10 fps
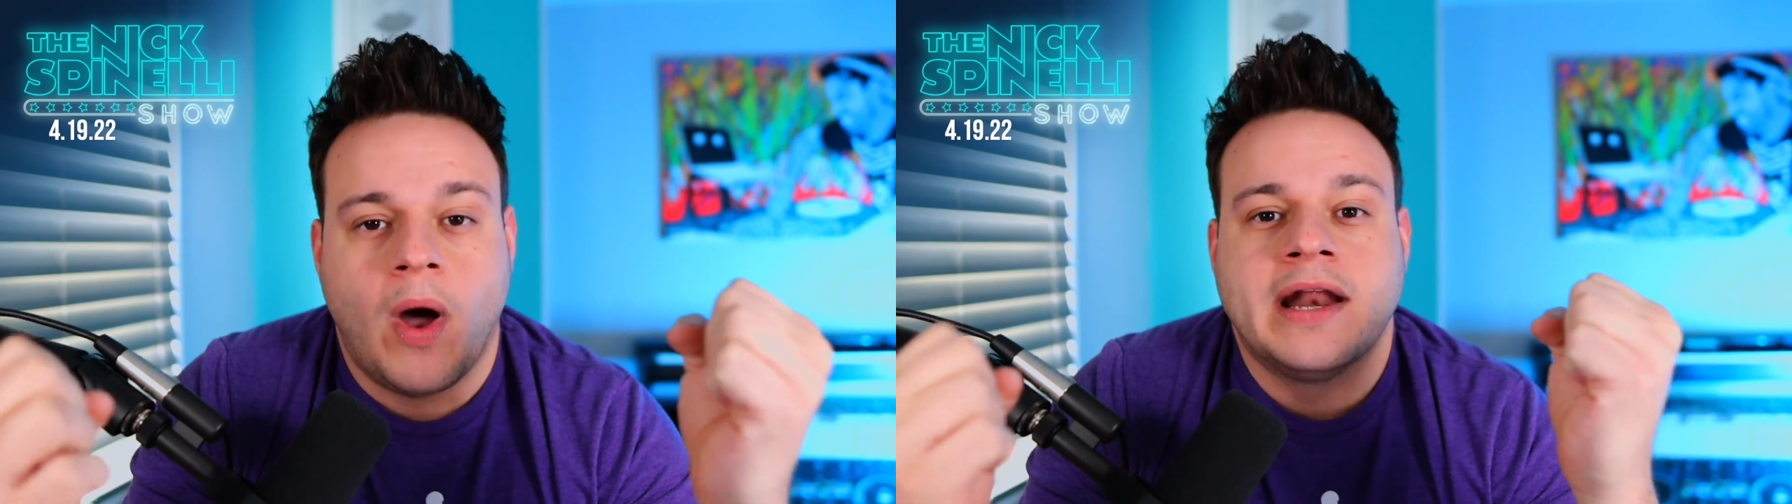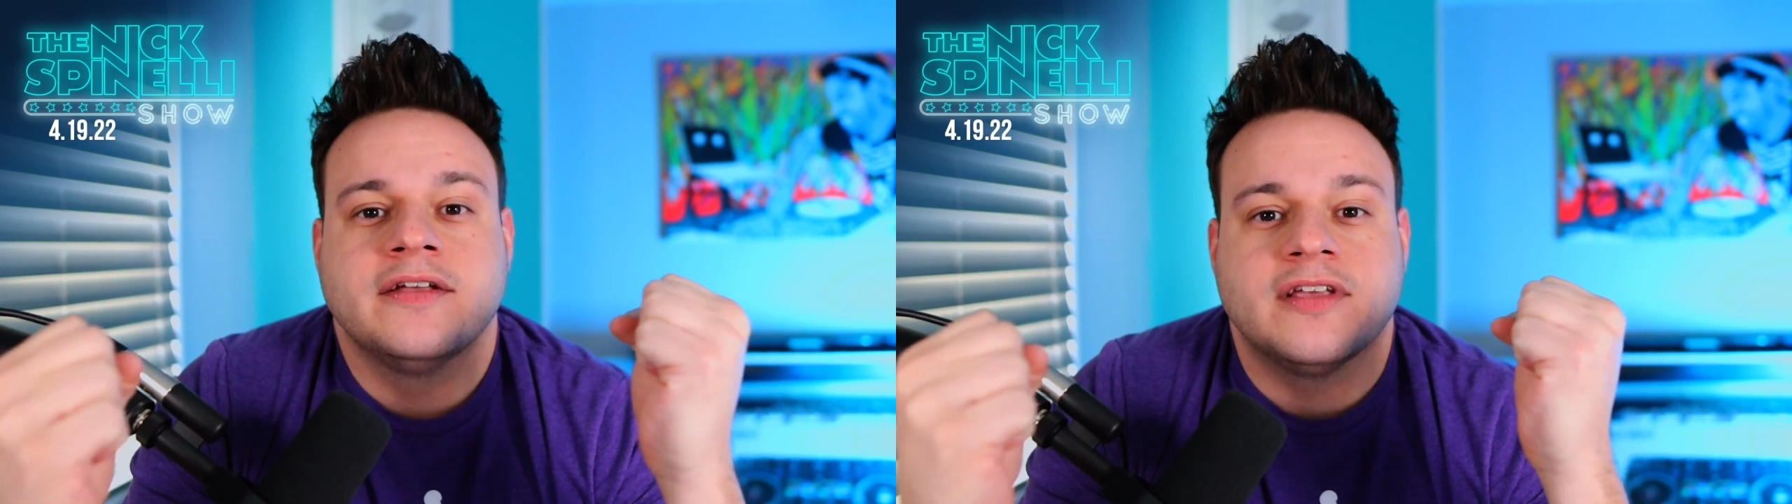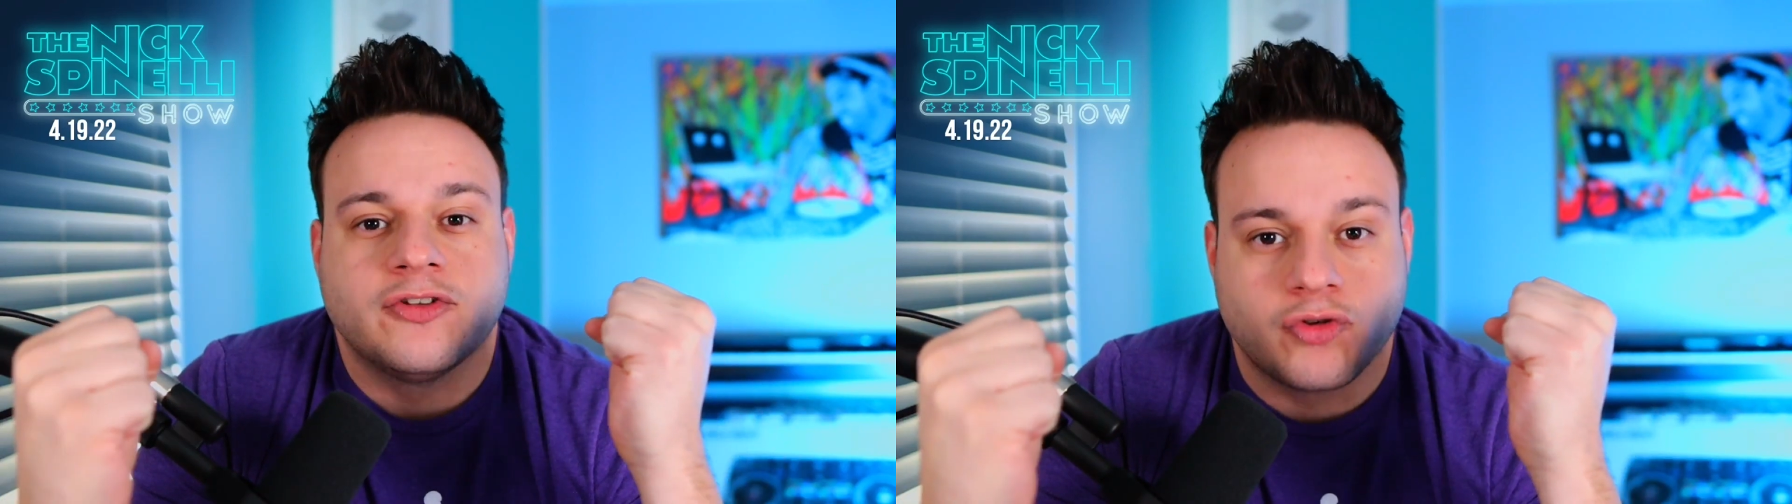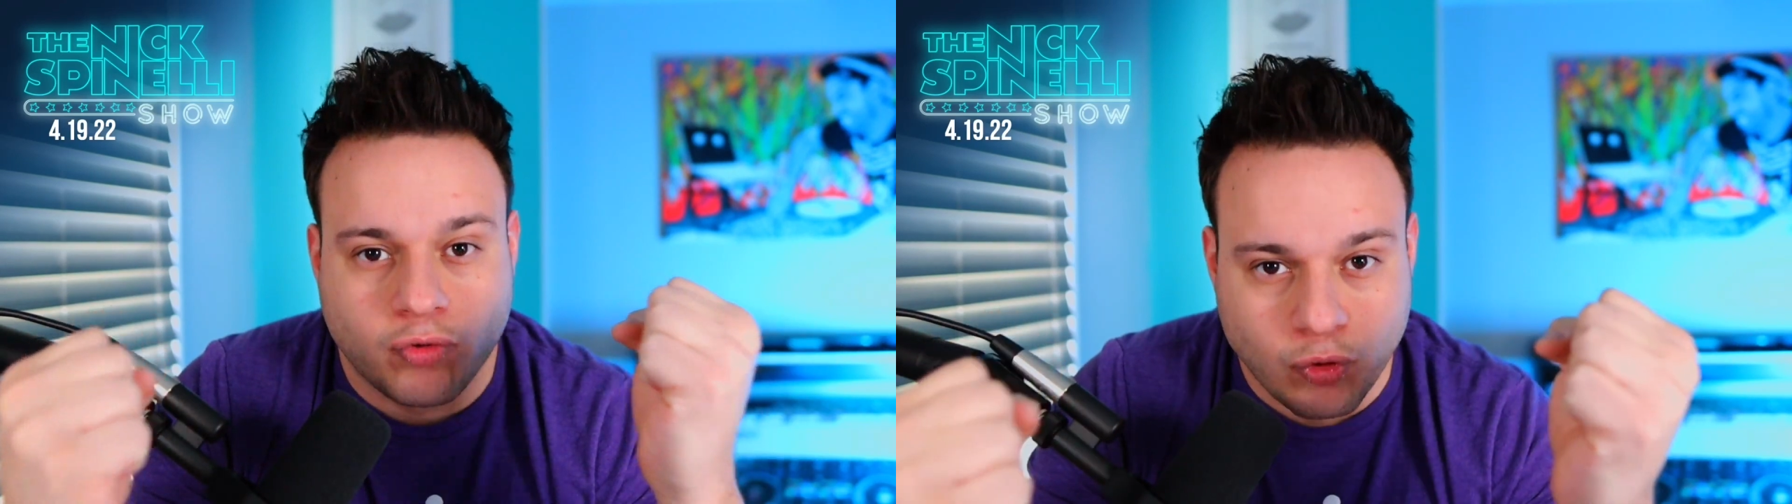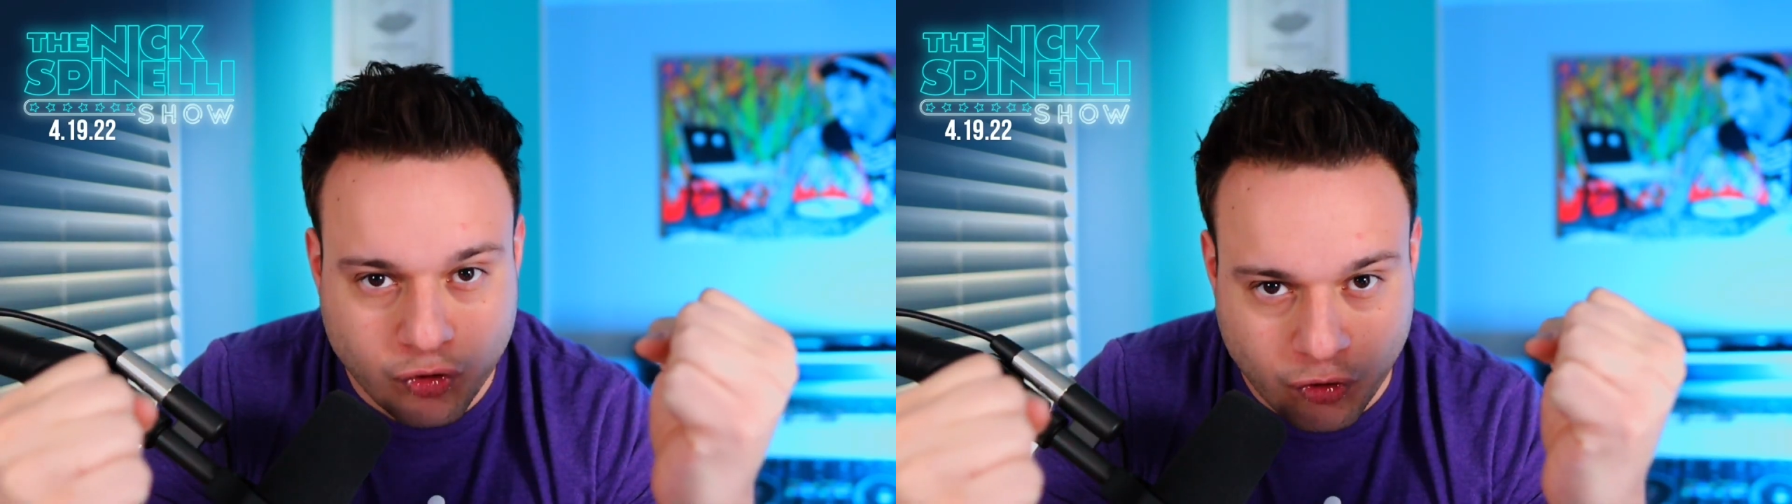weddings is
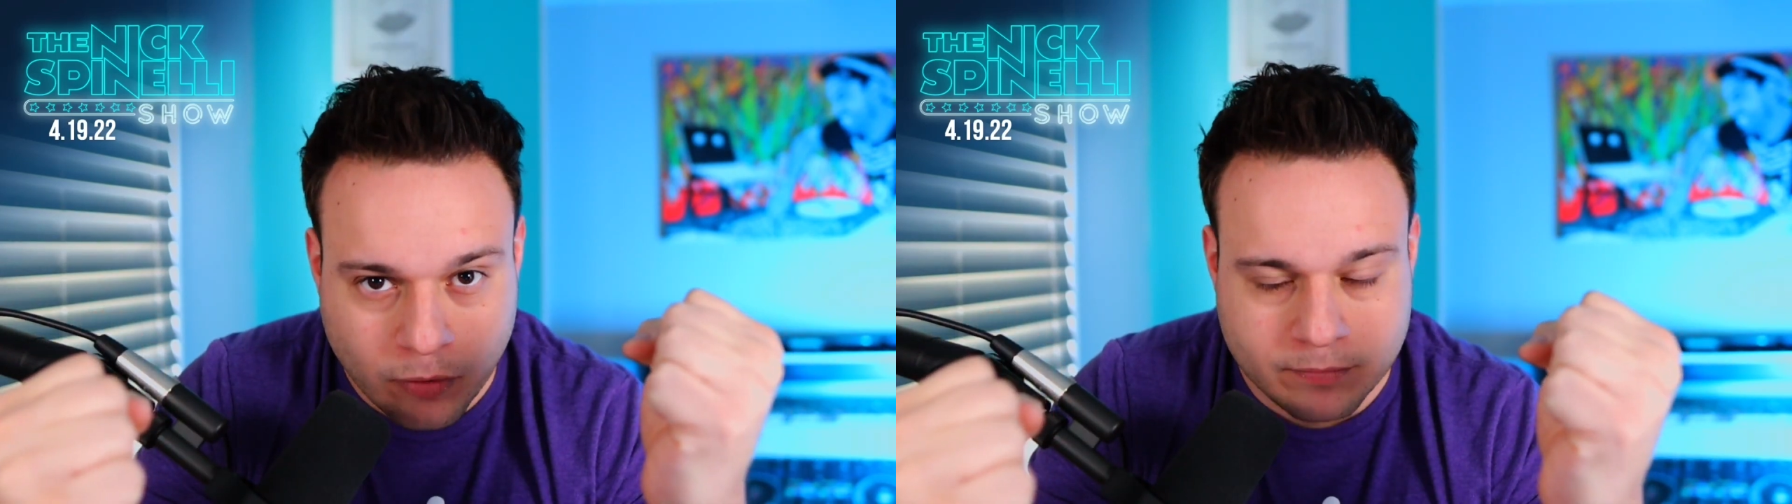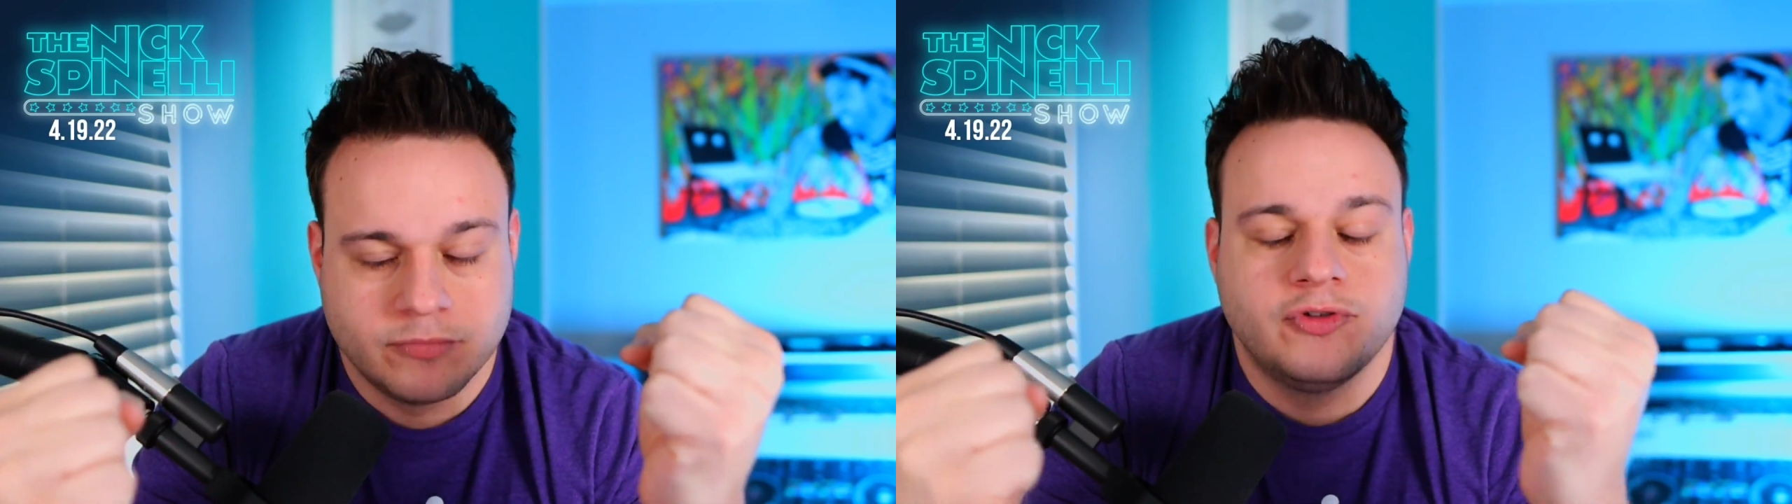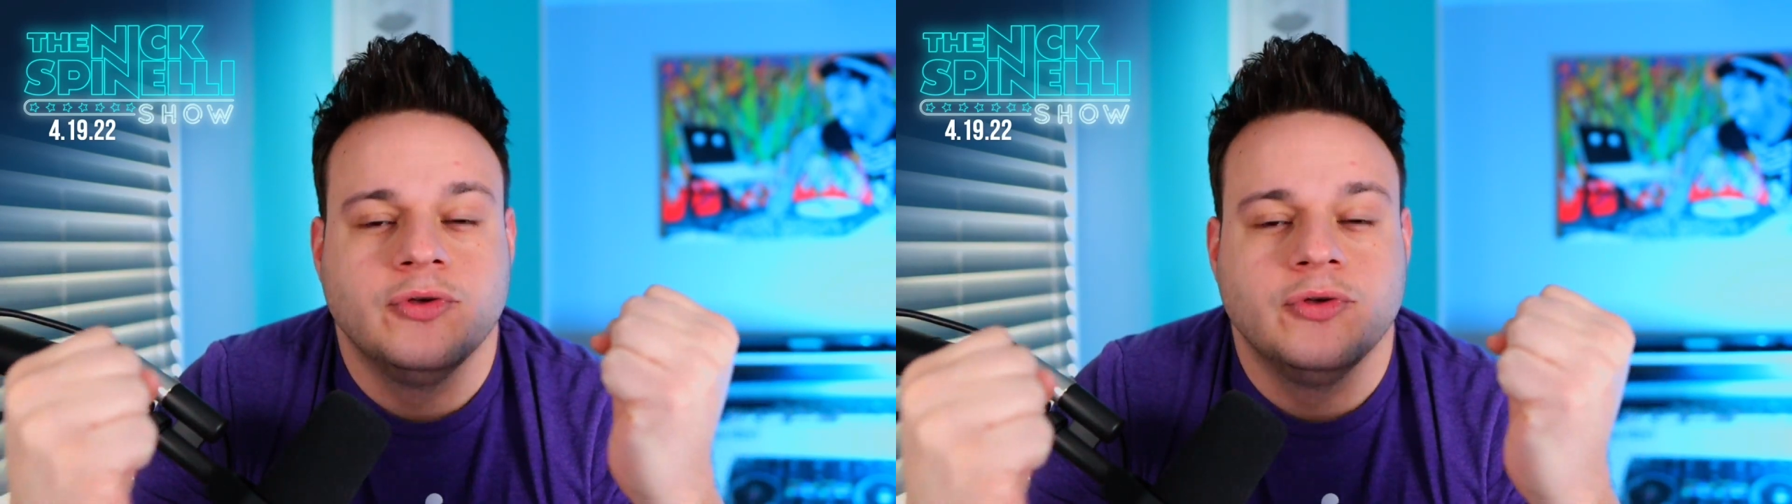crucial